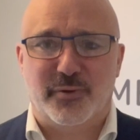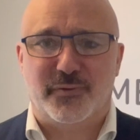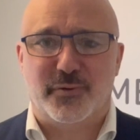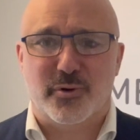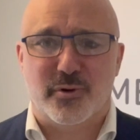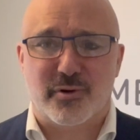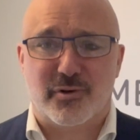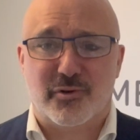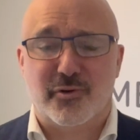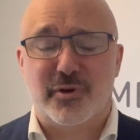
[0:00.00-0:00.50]

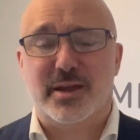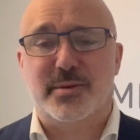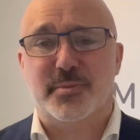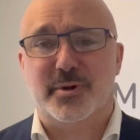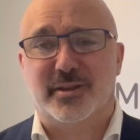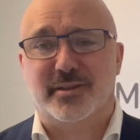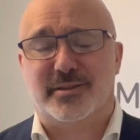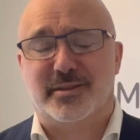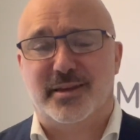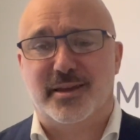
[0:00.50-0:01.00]
your
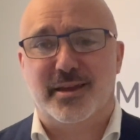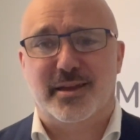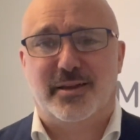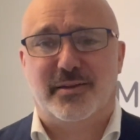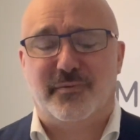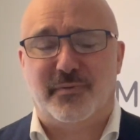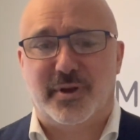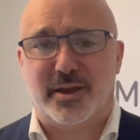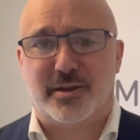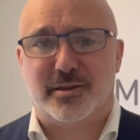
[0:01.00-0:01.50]
agreement,
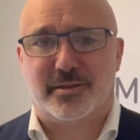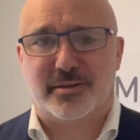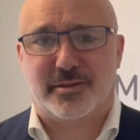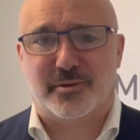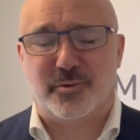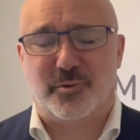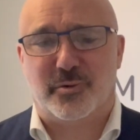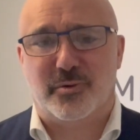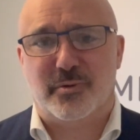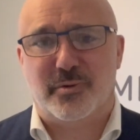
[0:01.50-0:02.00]
they could
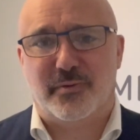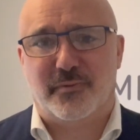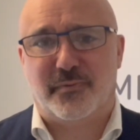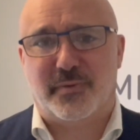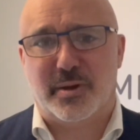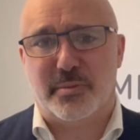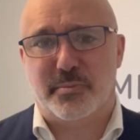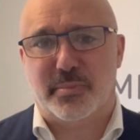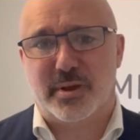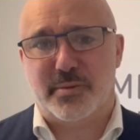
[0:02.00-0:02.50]
still
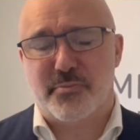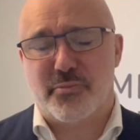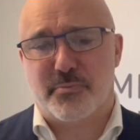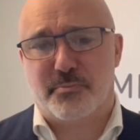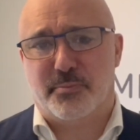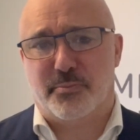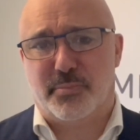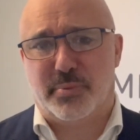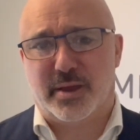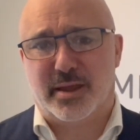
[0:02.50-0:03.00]
then be
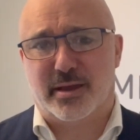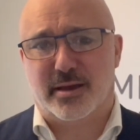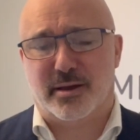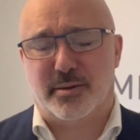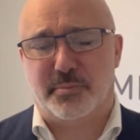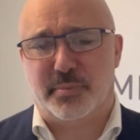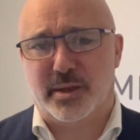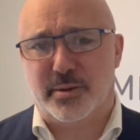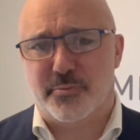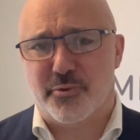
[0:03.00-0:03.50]

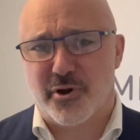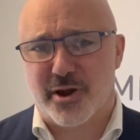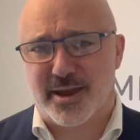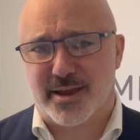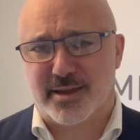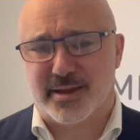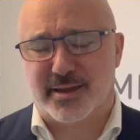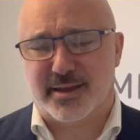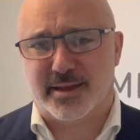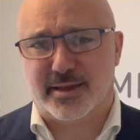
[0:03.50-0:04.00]

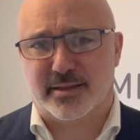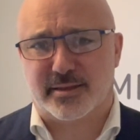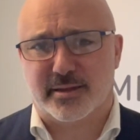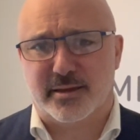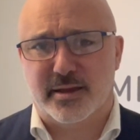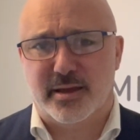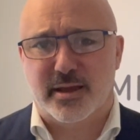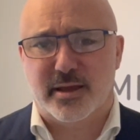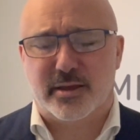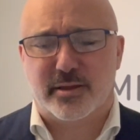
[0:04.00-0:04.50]
breaking it.
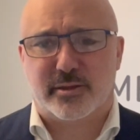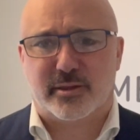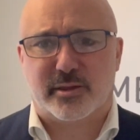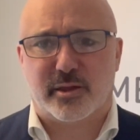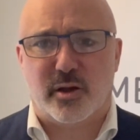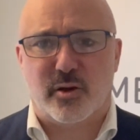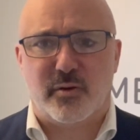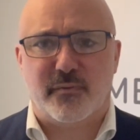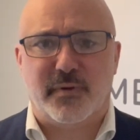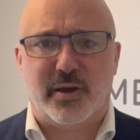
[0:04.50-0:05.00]

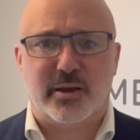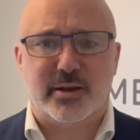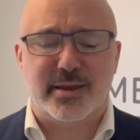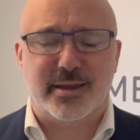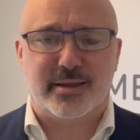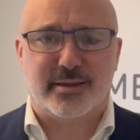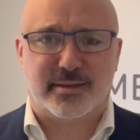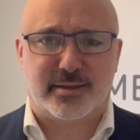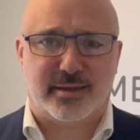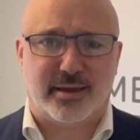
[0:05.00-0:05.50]
So they
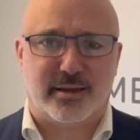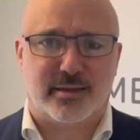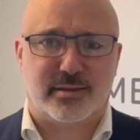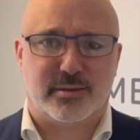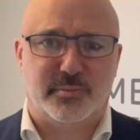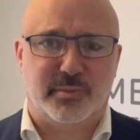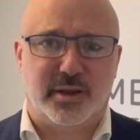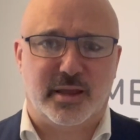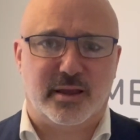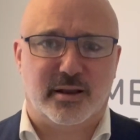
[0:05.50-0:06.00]
need to take
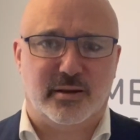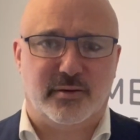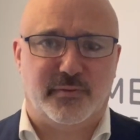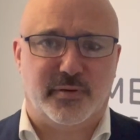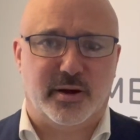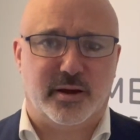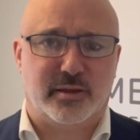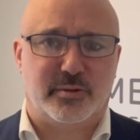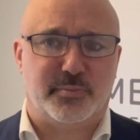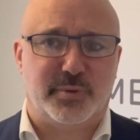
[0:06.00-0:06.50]
some legal
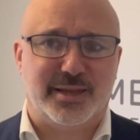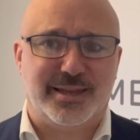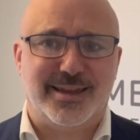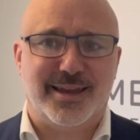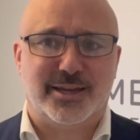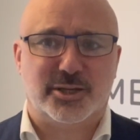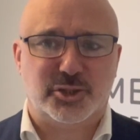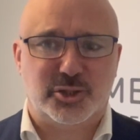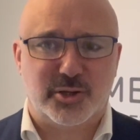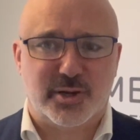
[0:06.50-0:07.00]
advice, but
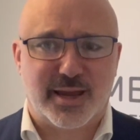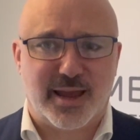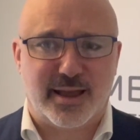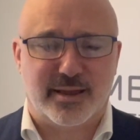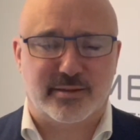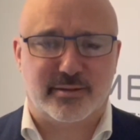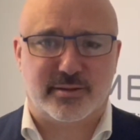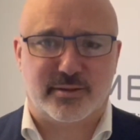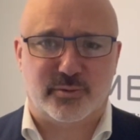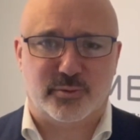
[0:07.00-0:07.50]
yes, you
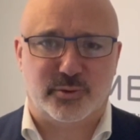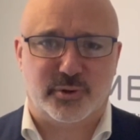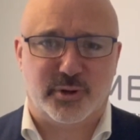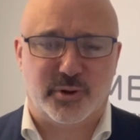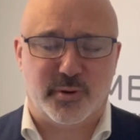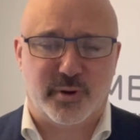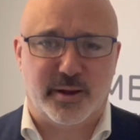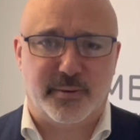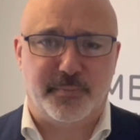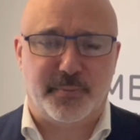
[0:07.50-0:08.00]
can still do
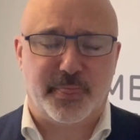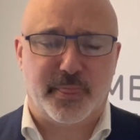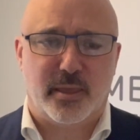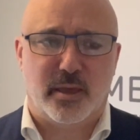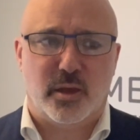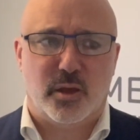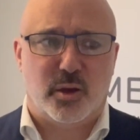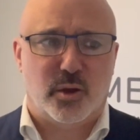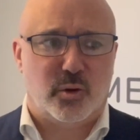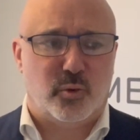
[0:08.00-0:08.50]
it.
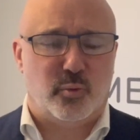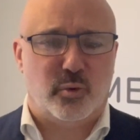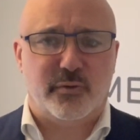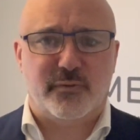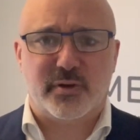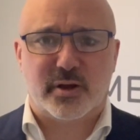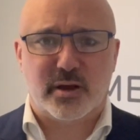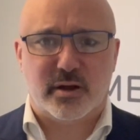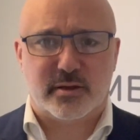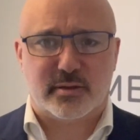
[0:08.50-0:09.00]
With
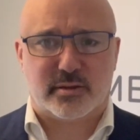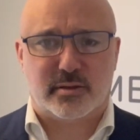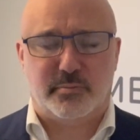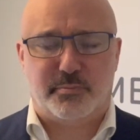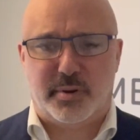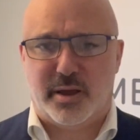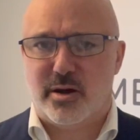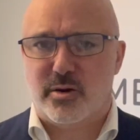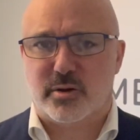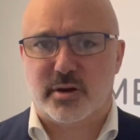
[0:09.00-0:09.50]
regards to
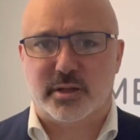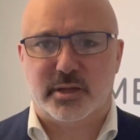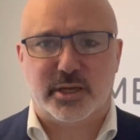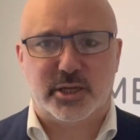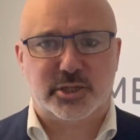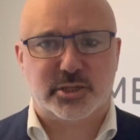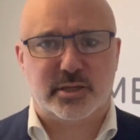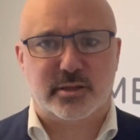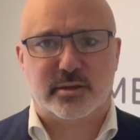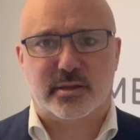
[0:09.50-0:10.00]
bail
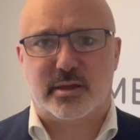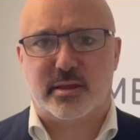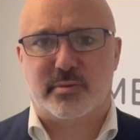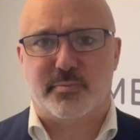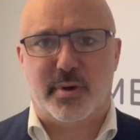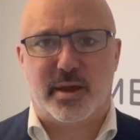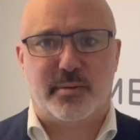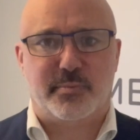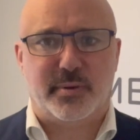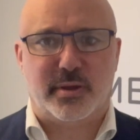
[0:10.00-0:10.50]
conditions, this
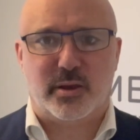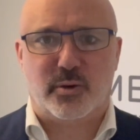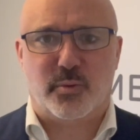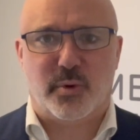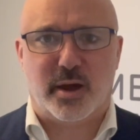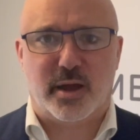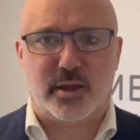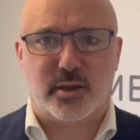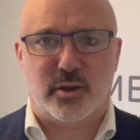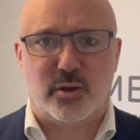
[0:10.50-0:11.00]
may be
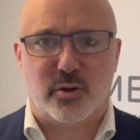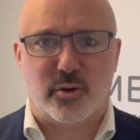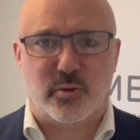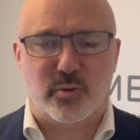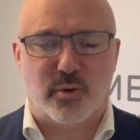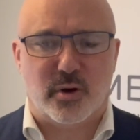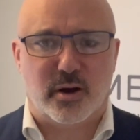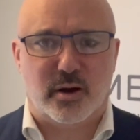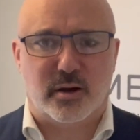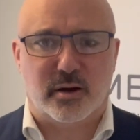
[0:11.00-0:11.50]
where you
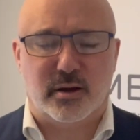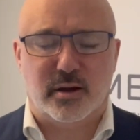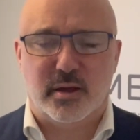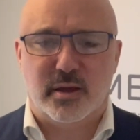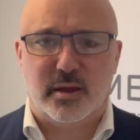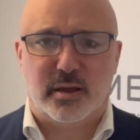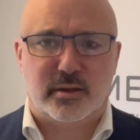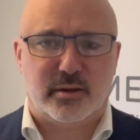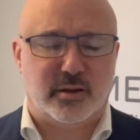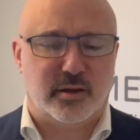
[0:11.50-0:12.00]
are,
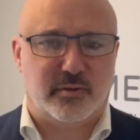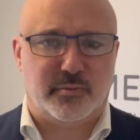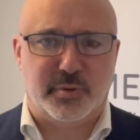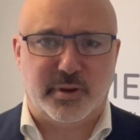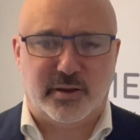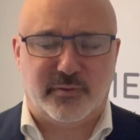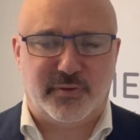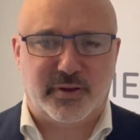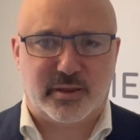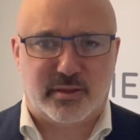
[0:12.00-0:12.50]
been
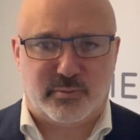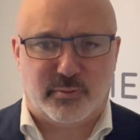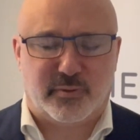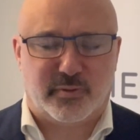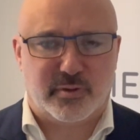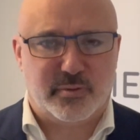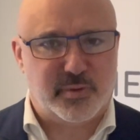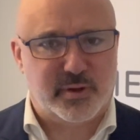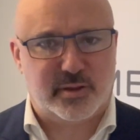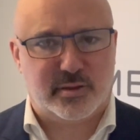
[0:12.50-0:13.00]
a victim of
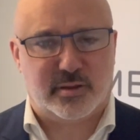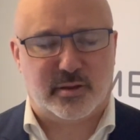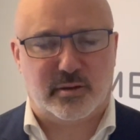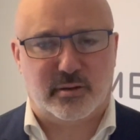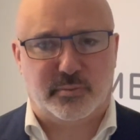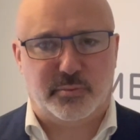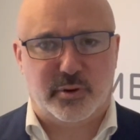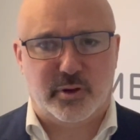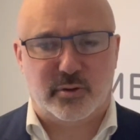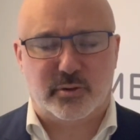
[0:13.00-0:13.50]
domestic
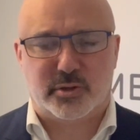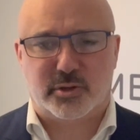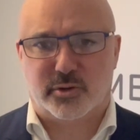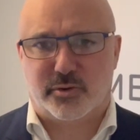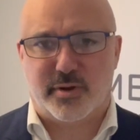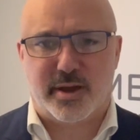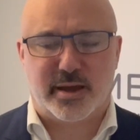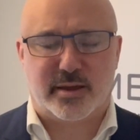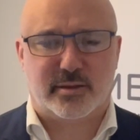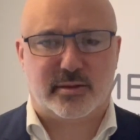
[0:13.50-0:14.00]
abuse, your
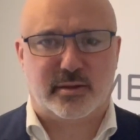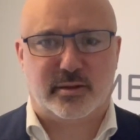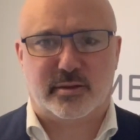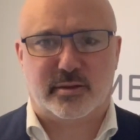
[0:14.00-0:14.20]
ex